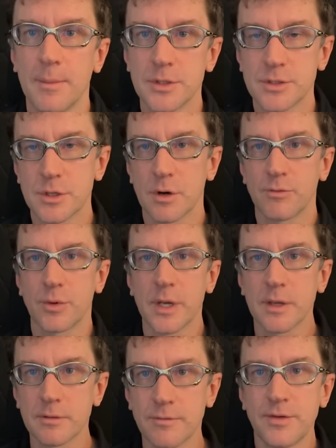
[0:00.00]
And so if we
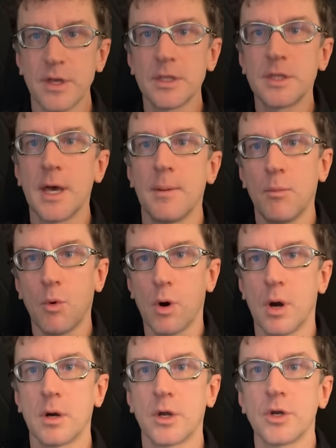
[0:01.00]
can feed them
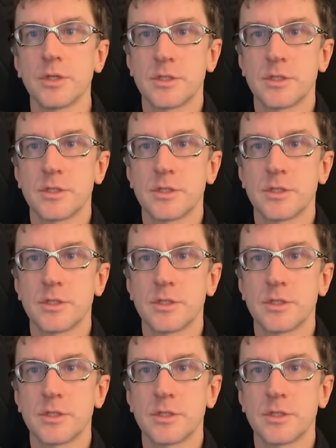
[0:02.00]
more good